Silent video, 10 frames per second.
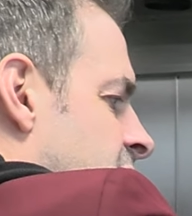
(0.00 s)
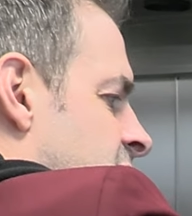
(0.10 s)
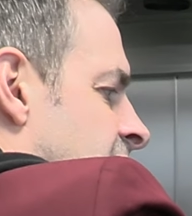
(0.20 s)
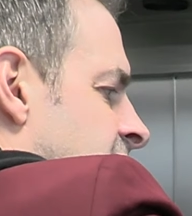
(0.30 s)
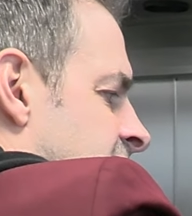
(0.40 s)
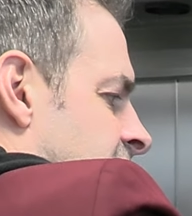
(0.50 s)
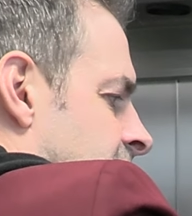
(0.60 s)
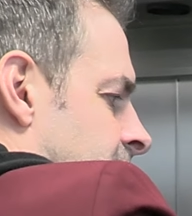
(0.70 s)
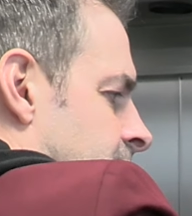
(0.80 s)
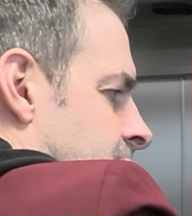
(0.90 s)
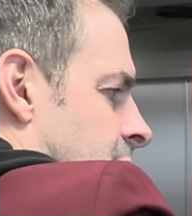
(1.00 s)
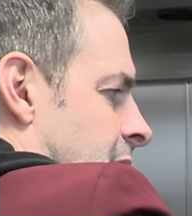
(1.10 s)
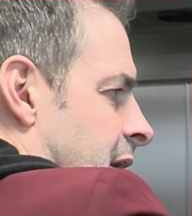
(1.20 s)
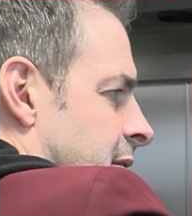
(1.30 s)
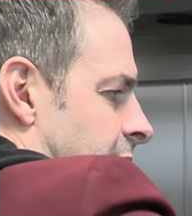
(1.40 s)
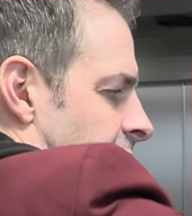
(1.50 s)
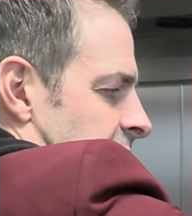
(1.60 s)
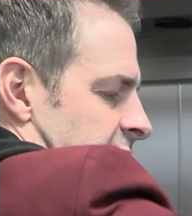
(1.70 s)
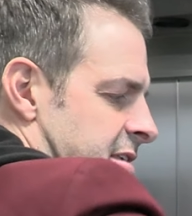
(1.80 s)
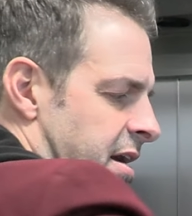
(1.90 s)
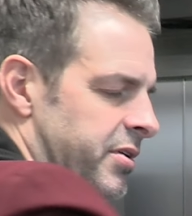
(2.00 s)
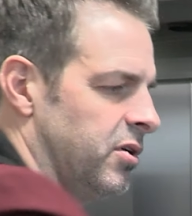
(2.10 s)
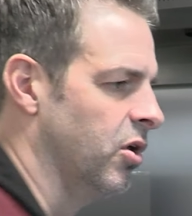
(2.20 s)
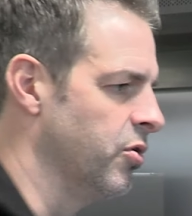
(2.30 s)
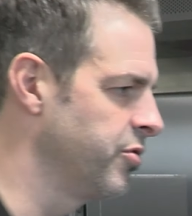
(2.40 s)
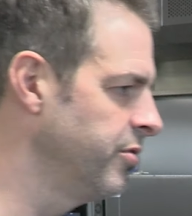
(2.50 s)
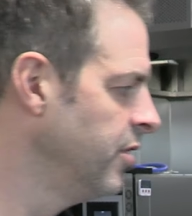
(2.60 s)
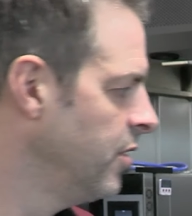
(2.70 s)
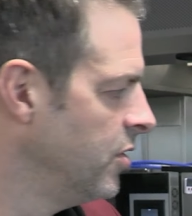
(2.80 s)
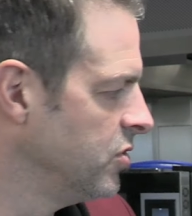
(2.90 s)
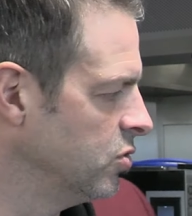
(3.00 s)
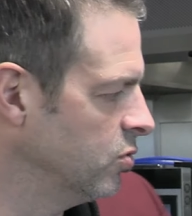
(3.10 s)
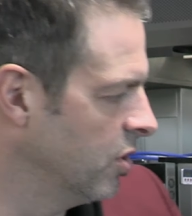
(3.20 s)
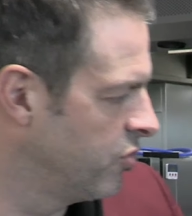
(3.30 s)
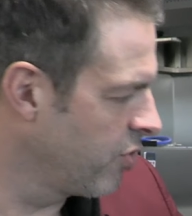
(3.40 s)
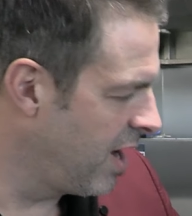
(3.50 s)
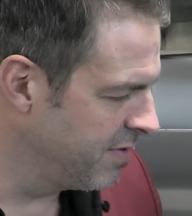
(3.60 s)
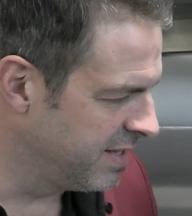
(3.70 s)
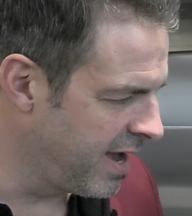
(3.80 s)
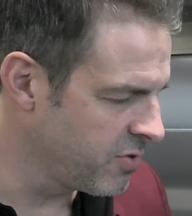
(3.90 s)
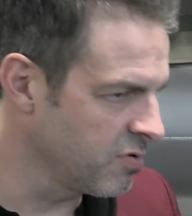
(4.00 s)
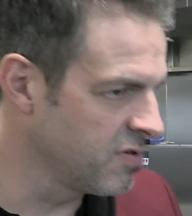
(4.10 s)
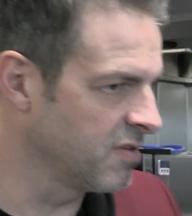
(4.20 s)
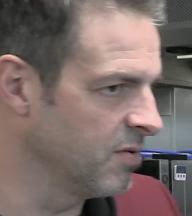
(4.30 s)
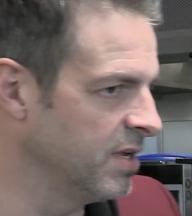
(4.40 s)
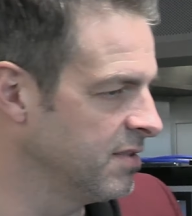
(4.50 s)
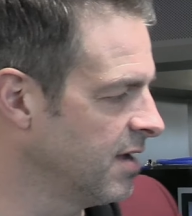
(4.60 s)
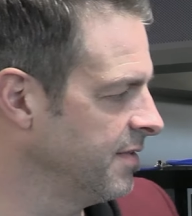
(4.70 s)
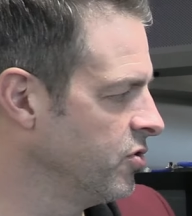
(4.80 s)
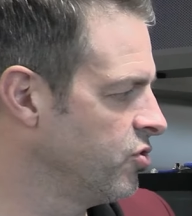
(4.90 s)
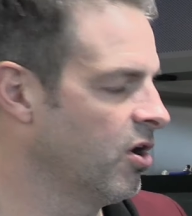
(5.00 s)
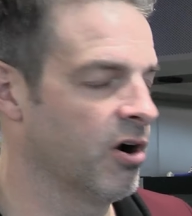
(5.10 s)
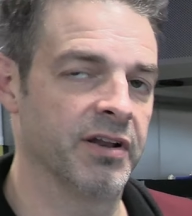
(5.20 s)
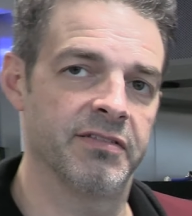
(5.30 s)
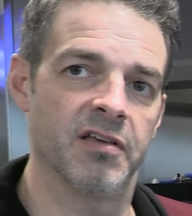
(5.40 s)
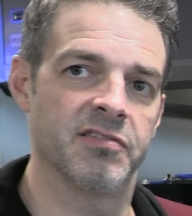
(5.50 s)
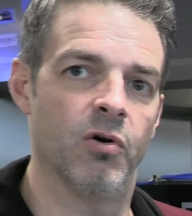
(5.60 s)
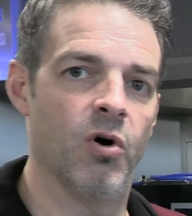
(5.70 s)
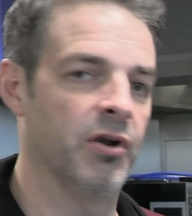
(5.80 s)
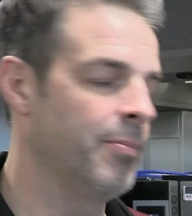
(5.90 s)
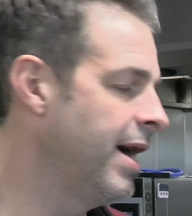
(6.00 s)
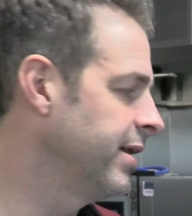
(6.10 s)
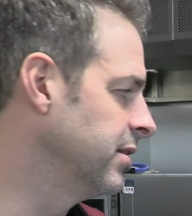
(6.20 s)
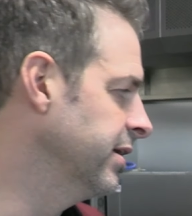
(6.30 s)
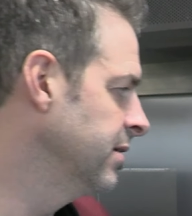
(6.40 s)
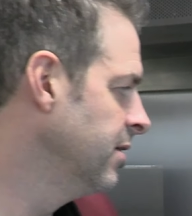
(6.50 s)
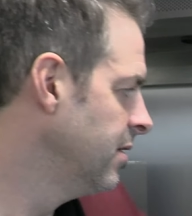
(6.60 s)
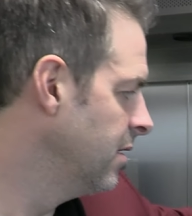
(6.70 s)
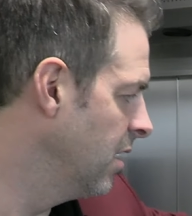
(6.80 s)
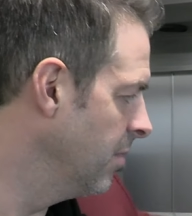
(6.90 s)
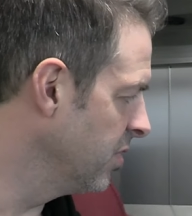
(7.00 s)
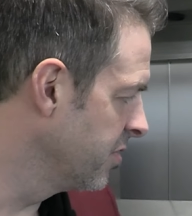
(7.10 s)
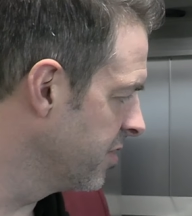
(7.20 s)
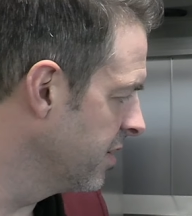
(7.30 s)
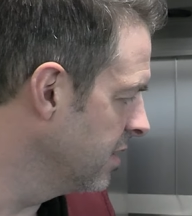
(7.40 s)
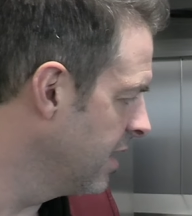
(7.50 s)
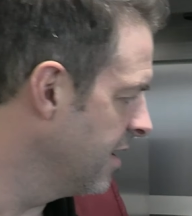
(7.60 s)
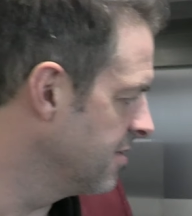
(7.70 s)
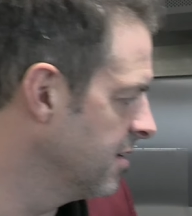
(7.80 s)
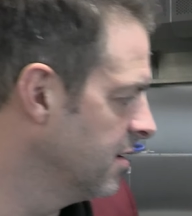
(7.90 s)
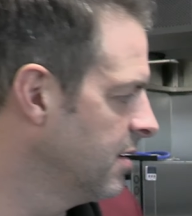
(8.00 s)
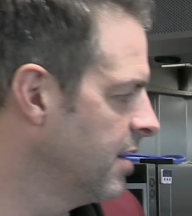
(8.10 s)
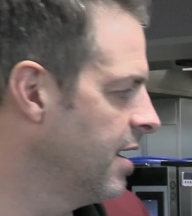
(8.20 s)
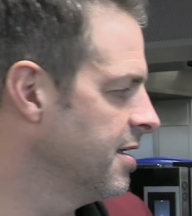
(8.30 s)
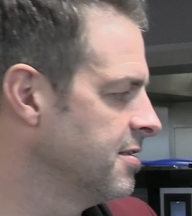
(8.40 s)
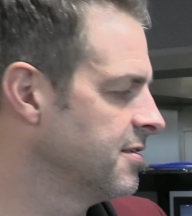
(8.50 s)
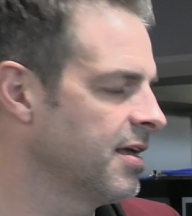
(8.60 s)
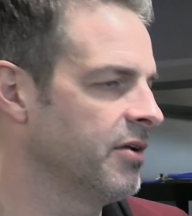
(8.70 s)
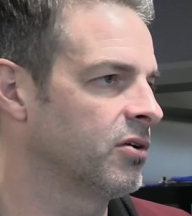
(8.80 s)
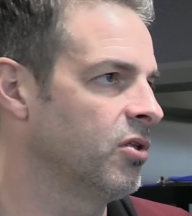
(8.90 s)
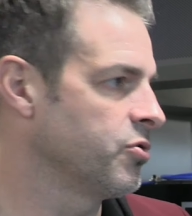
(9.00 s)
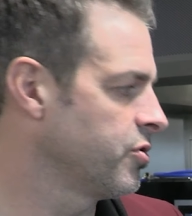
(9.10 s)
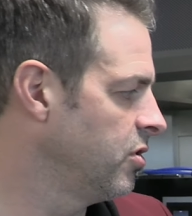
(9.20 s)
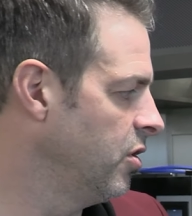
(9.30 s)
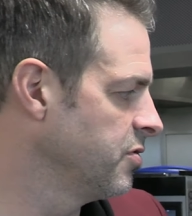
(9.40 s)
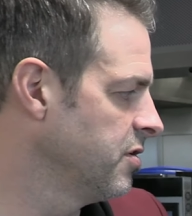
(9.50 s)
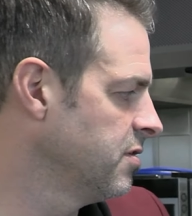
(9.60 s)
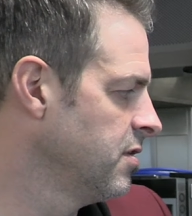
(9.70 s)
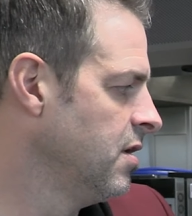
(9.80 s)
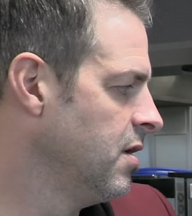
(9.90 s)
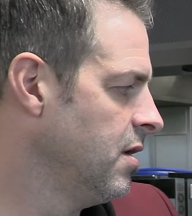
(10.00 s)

sensor on the sound enclosure to drive a dasher system inside the jar, and it does so automatically. You'll see as the sound enclosure closes,